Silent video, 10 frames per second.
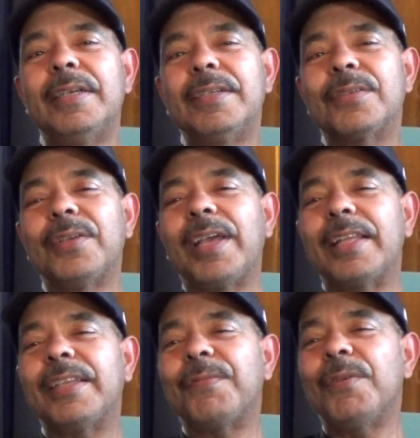So you
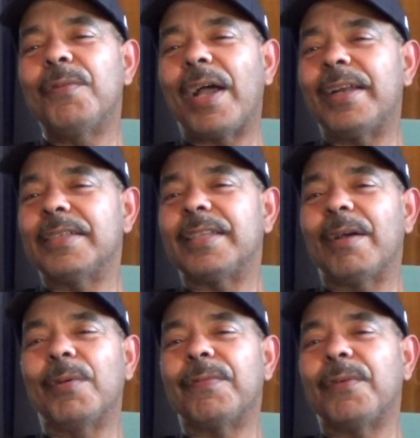got different writers
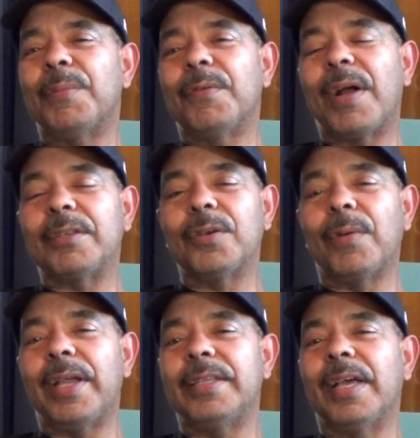that were from around the
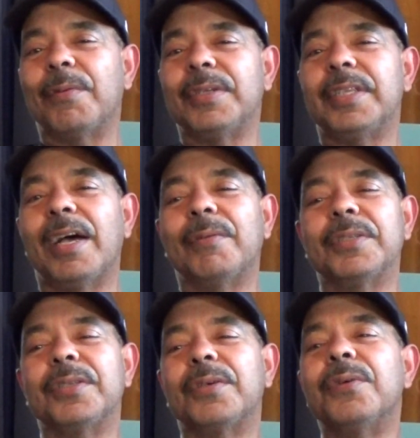way that were down
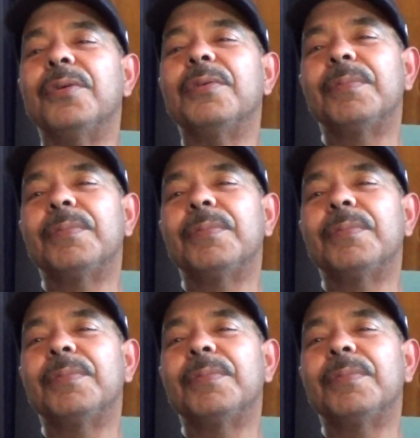with the crew.